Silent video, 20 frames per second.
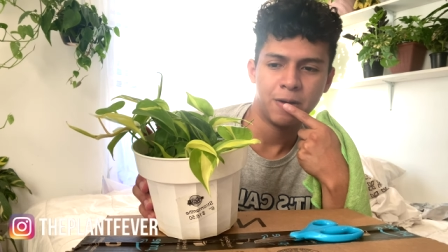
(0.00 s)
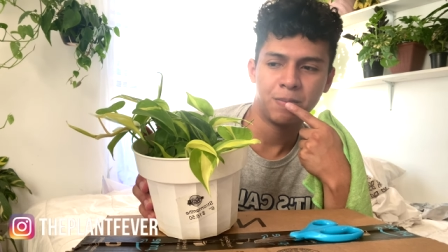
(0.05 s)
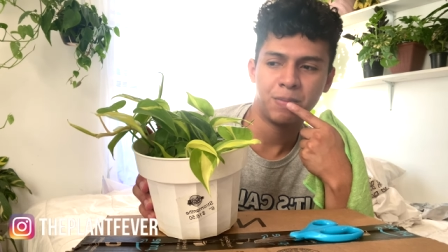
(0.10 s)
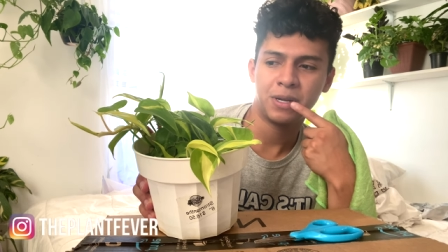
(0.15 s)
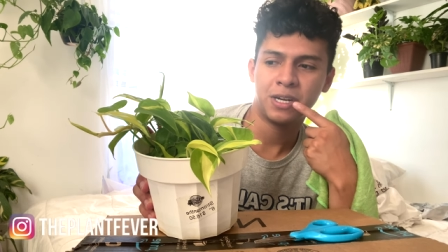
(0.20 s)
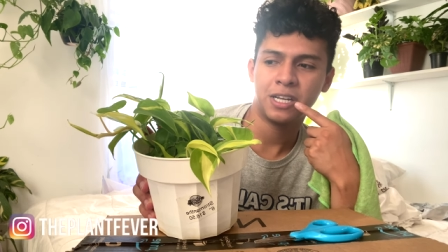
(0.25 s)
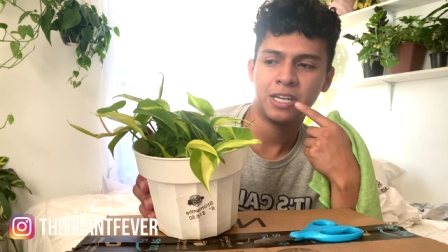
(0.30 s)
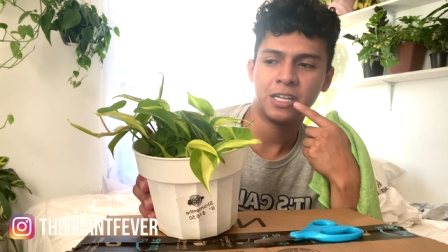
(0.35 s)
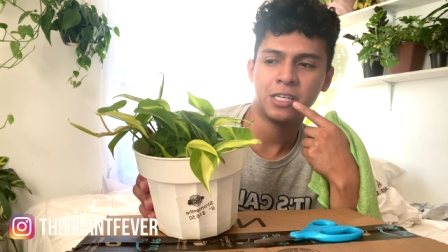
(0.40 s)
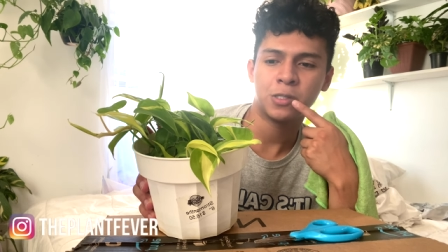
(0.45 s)

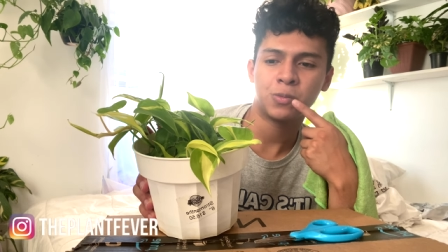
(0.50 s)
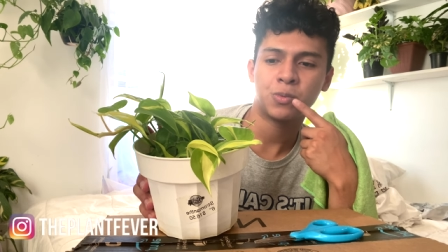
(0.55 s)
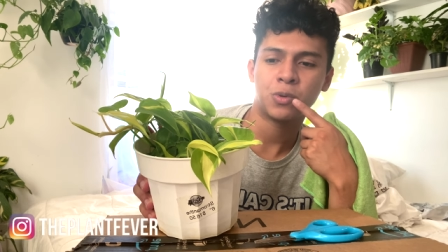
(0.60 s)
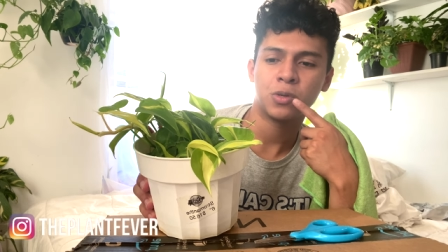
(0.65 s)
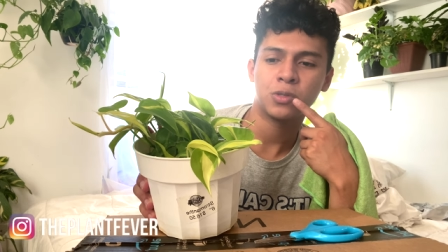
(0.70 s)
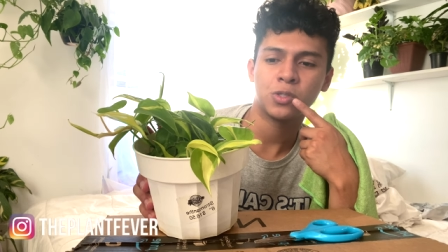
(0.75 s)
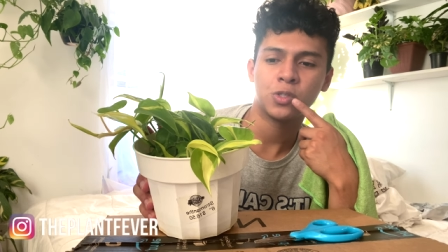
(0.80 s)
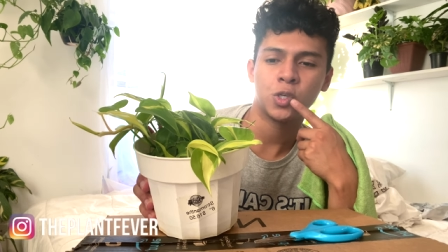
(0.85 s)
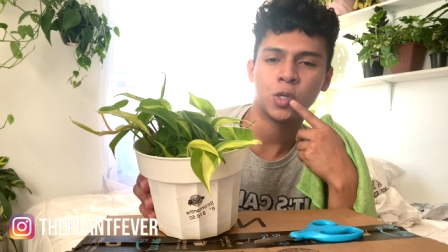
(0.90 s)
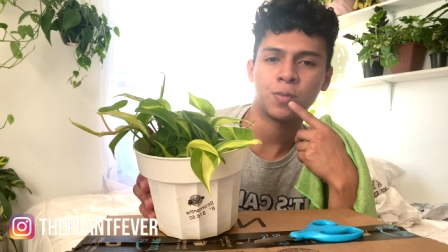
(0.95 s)
but it is
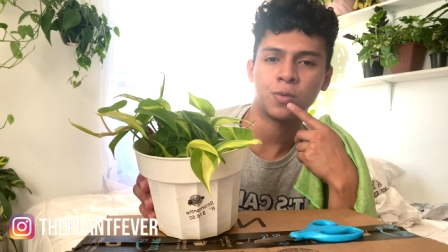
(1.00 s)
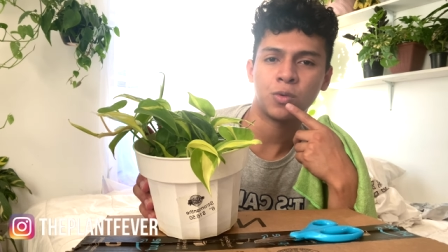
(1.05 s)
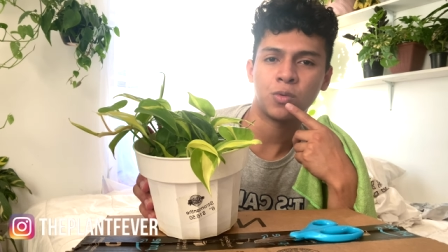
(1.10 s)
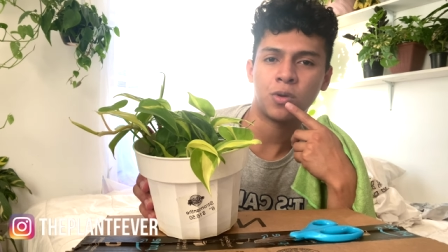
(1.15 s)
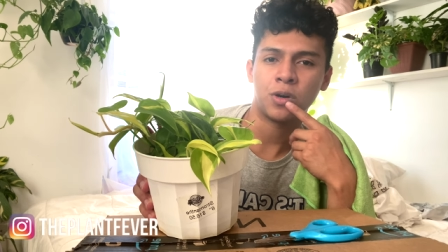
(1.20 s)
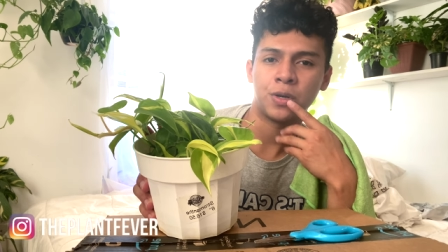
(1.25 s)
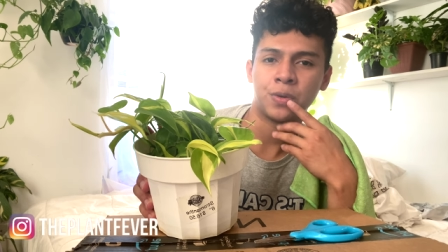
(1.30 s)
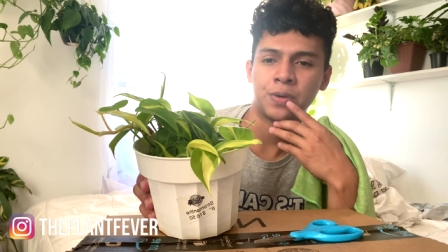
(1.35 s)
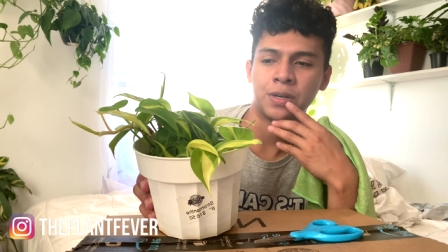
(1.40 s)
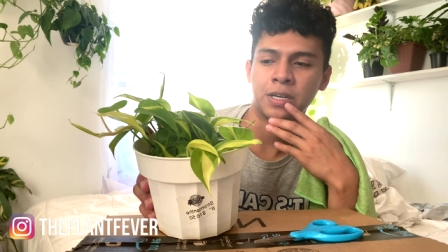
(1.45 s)
prone to
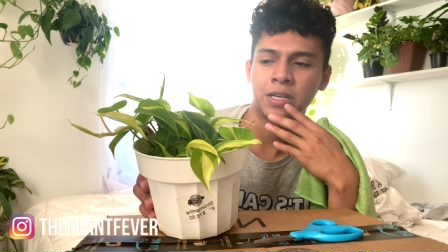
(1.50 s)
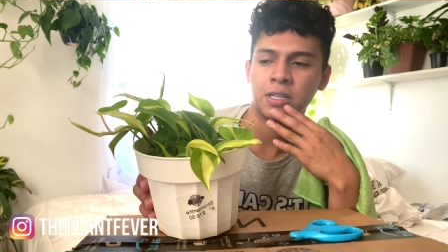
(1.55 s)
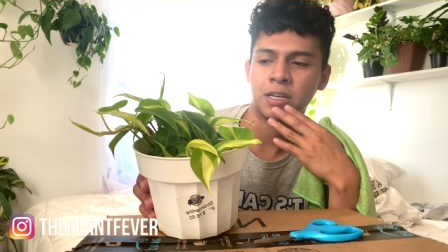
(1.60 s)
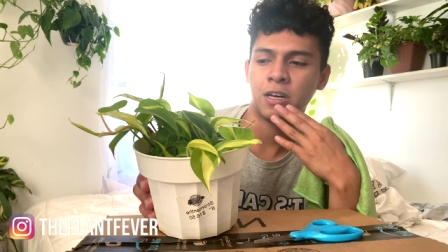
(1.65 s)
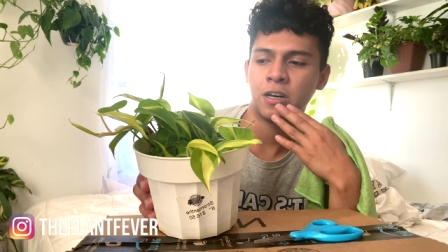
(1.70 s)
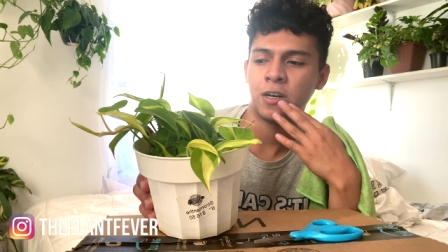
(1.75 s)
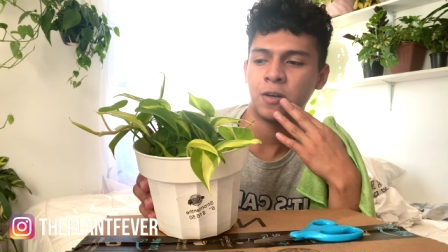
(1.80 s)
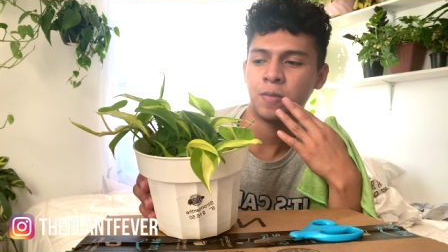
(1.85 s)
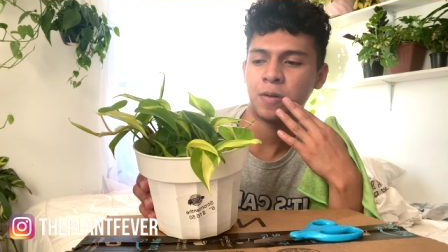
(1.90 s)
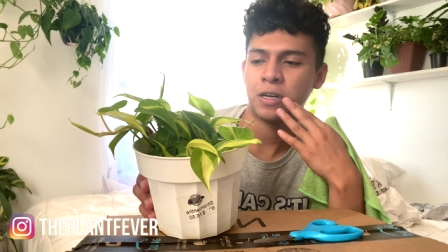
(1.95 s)
overwatering. Um,